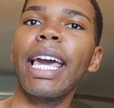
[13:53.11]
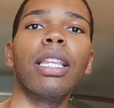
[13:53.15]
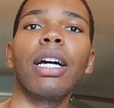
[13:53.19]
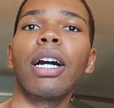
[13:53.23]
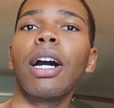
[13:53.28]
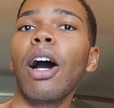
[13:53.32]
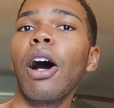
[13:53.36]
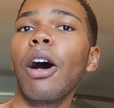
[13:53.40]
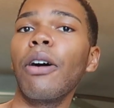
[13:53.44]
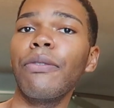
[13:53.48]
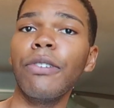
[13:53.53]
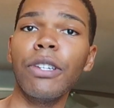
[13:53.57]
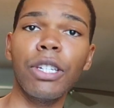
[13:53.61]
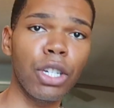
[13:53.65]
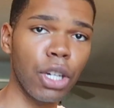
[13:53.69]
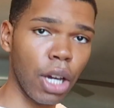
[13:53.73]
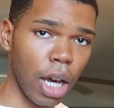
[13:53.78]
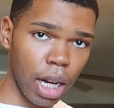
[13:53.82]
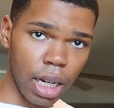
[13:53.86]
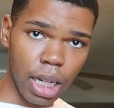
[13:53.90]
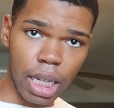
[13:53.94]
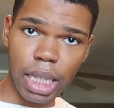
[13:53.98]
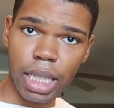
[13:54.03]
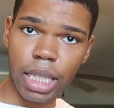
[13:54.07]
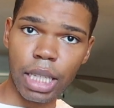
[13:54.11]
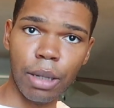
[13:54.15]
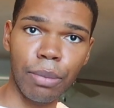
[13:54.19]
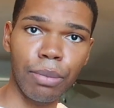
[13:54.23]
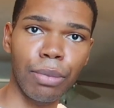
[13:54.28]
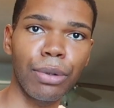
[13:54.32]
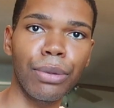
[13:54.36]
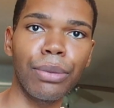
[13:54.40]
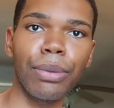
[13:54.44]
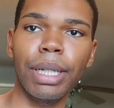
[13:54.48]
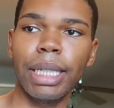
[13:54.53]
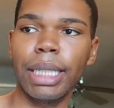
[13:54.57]
The coffee chata is
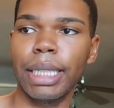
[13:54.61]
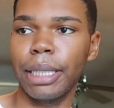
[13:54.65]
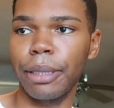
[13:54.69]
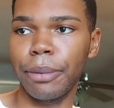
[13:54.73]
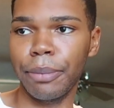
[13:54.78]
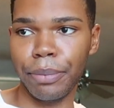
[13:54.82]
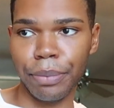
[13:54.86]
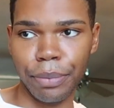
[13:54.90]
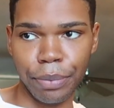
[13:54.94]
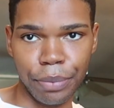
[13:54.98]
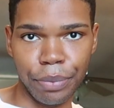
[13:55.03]
number 1.